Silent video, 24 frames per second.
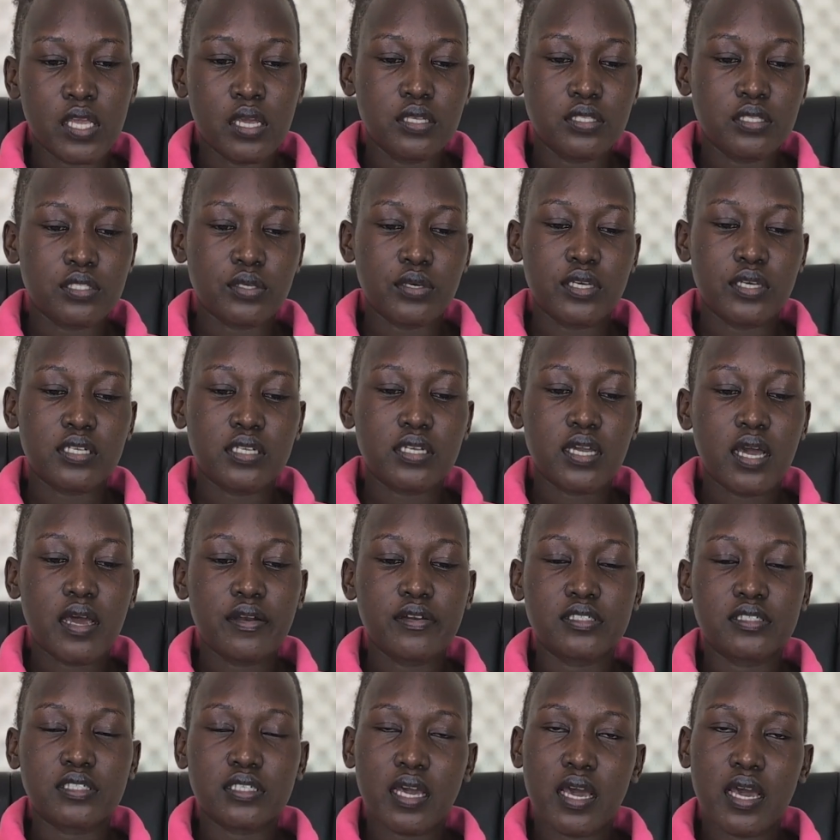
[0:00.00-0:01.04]
So
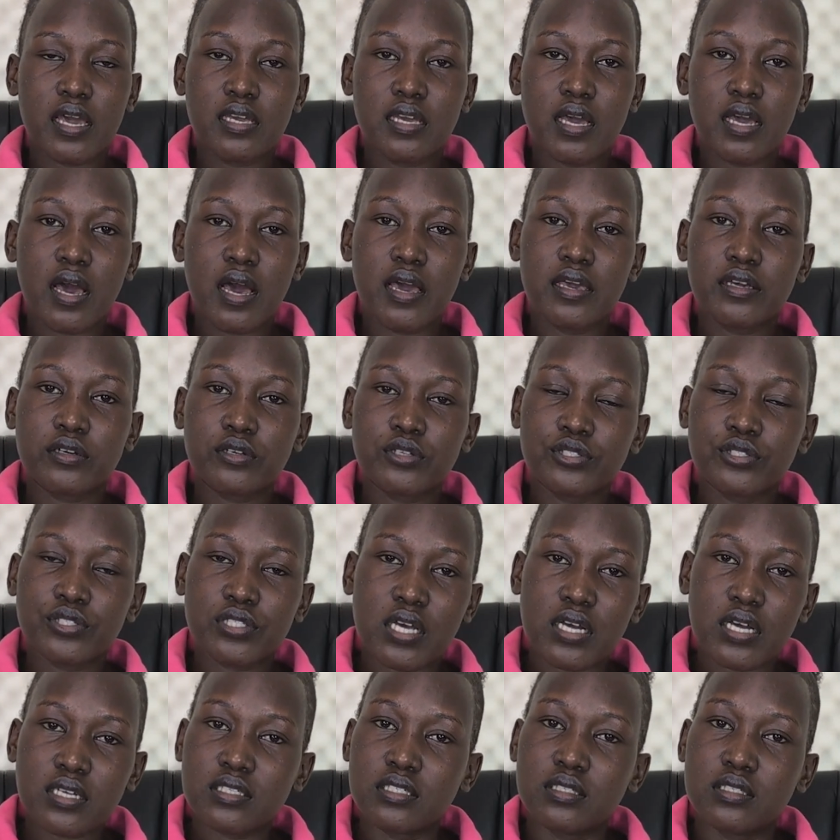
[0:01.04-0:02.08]
encourage eye
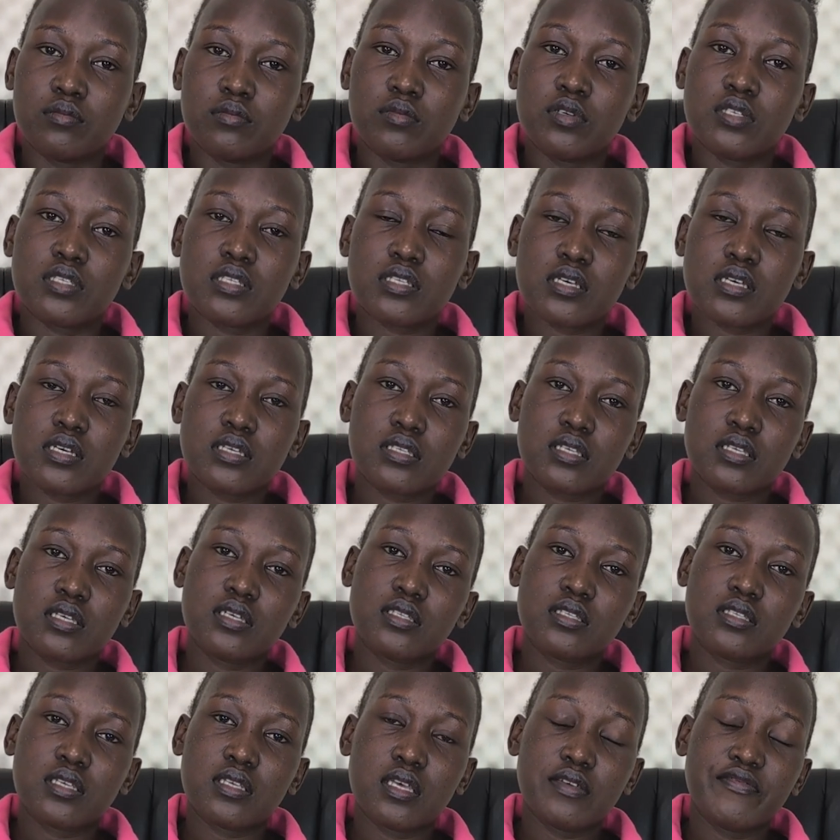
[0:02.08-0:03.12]
contact in most
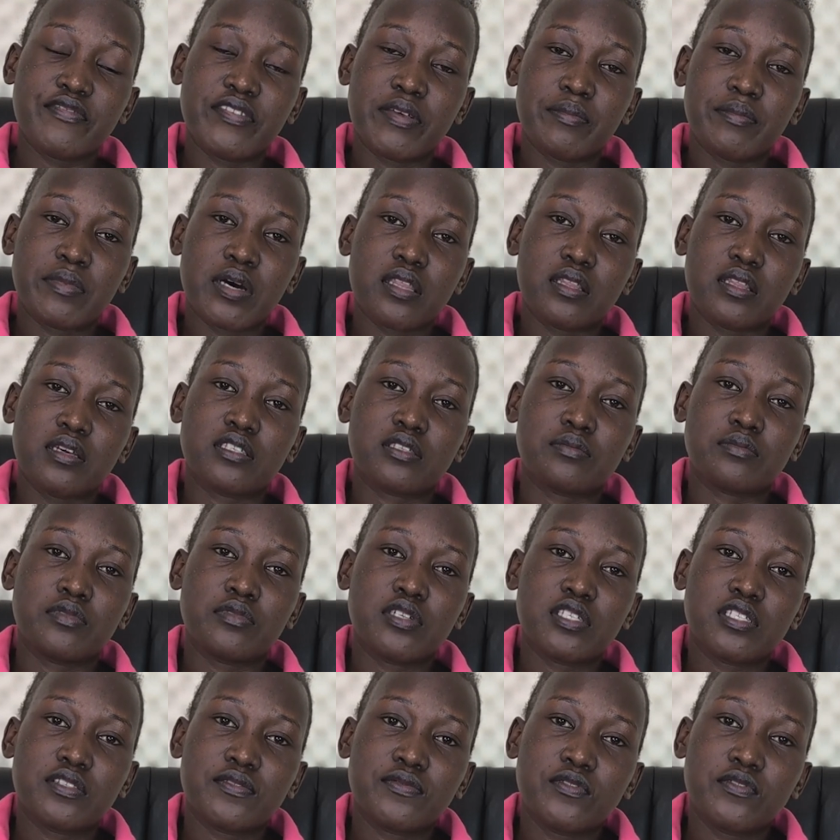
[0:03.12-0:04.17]
cases. If the mother is
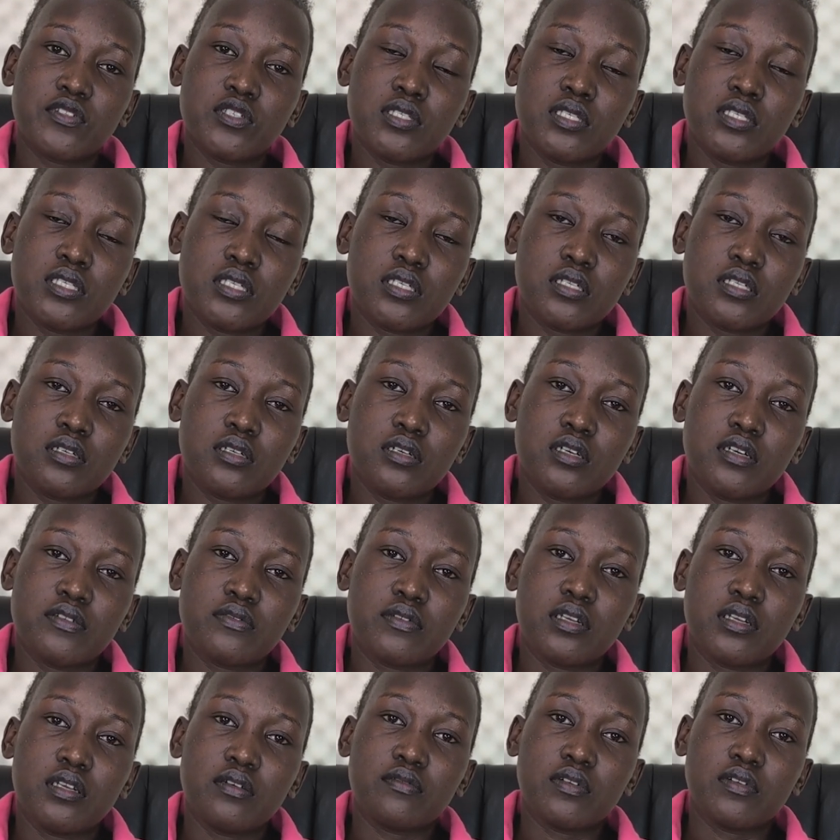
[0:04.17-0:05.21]
breastfeeding, or
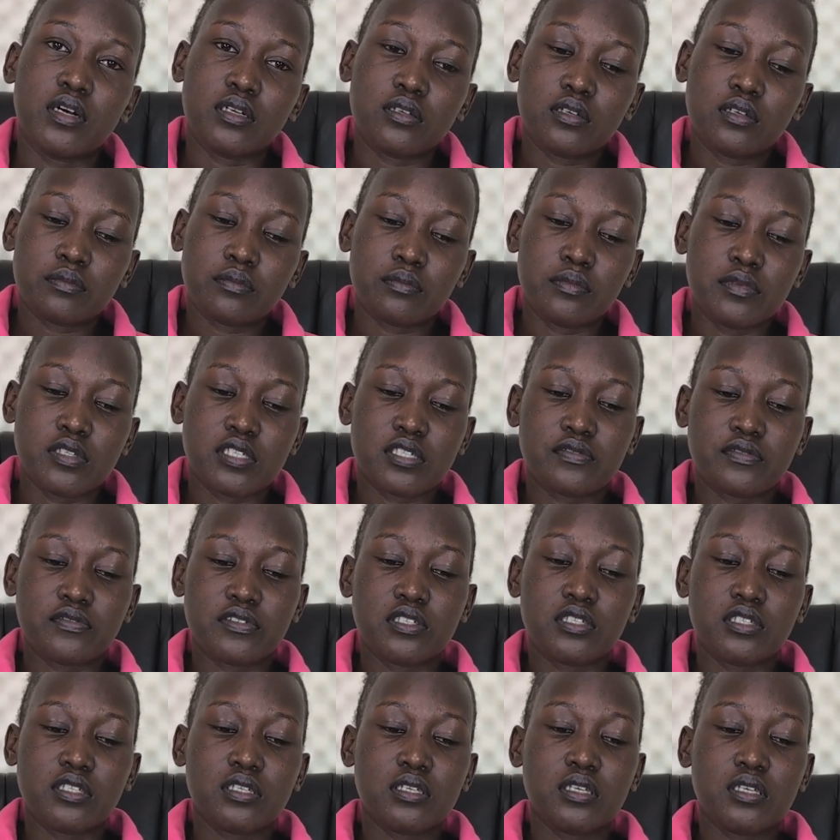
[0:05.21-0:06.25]
even if they are not
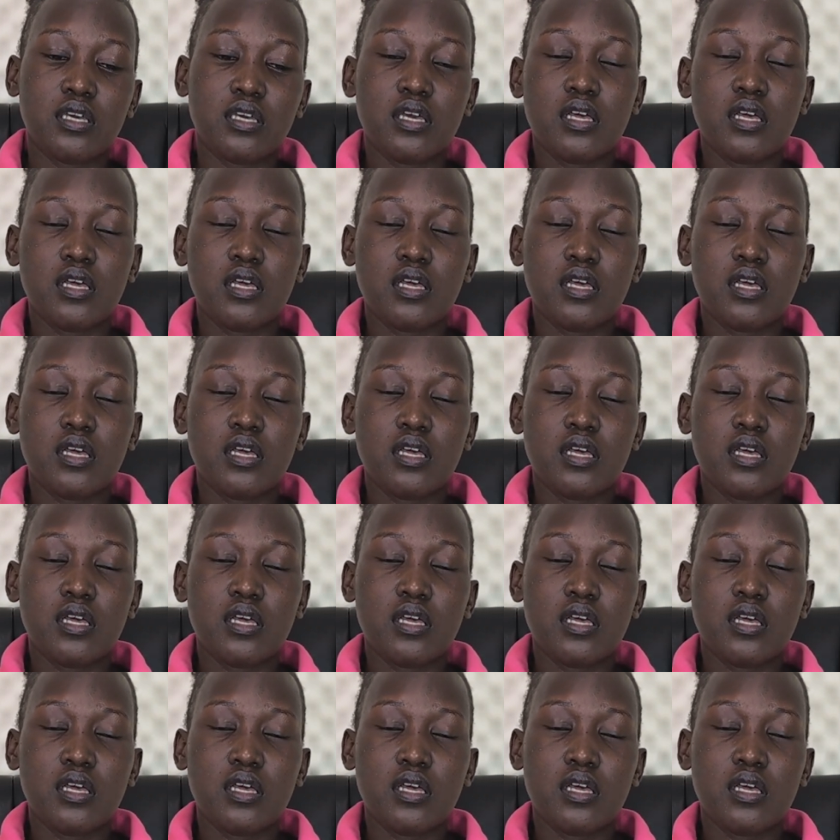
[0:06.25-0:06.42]
breastfeeding,